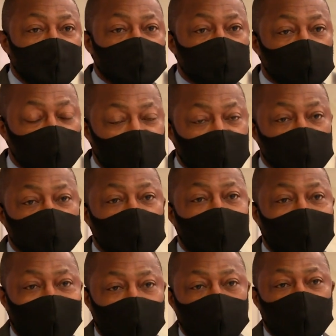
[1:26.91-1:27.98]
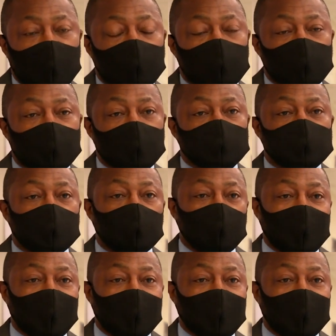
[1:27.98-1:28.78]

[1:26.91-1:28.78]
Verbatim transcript: So that is a high probability, a